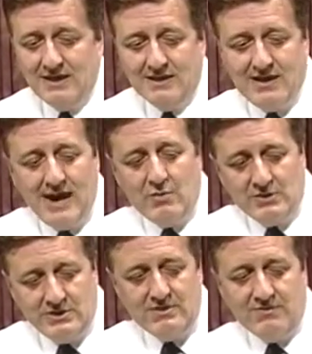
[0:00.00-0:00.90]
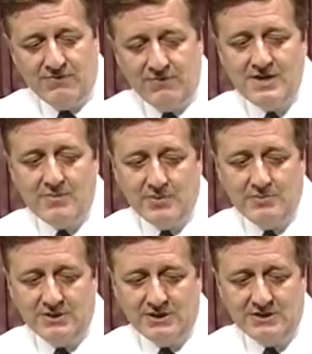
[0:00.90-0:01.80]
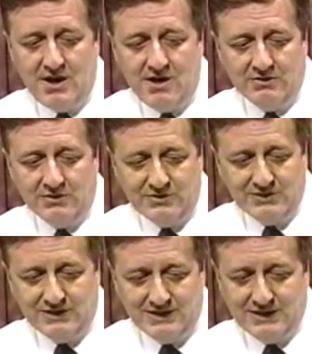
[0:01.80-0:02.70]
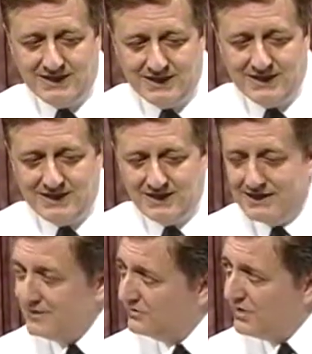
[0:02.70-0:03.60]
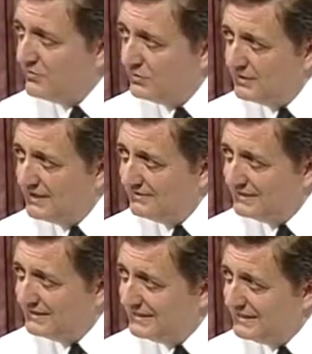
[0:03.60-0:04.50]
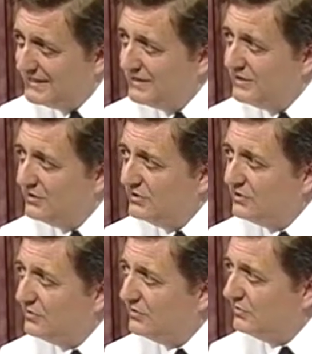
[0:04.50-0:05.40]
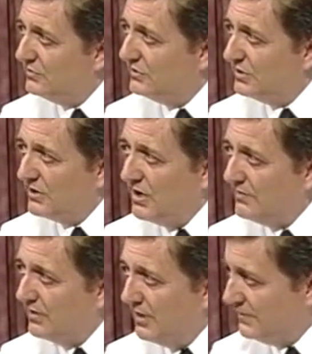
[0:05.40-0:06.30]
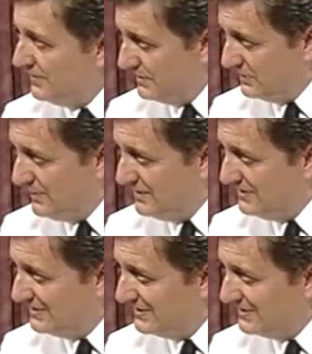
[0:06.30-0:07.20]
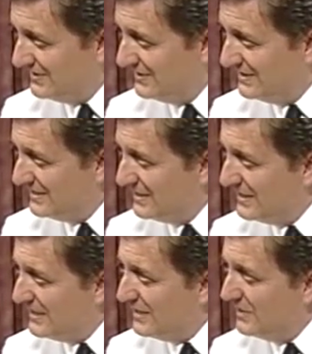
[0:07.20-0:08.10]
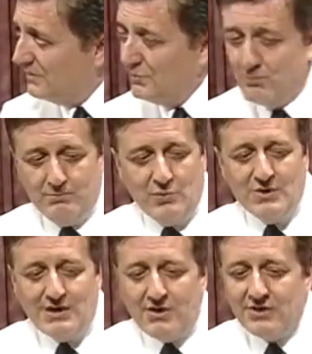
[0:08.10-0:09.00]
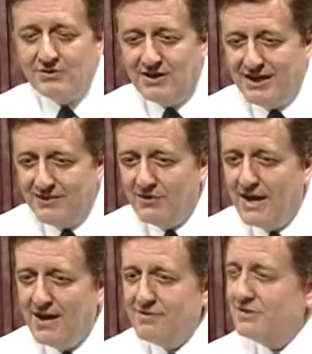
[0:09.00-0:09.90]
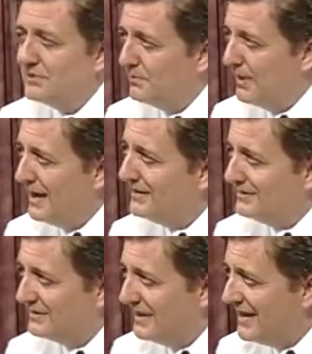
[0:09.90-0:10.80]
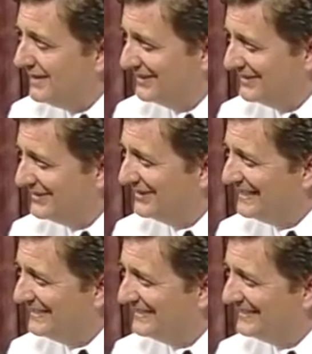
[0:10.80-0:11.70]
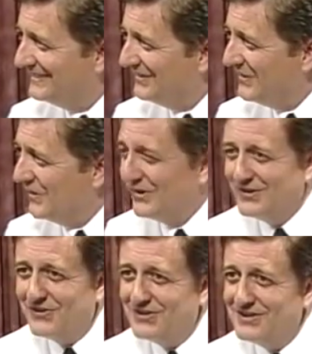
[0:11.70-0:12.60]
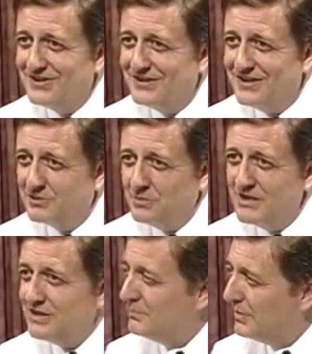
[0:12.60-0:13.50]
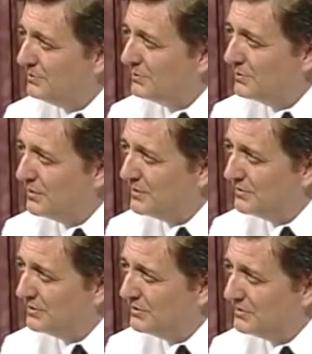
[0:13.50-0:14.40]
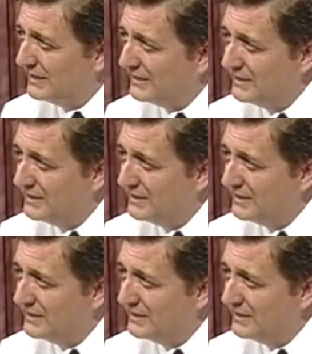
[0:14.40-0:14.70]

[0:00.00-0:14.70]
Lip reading: that would then free up $1 million in the general levy to cover other expenses, but without us ever having to pass the tax increase or explain to the public what we were doing.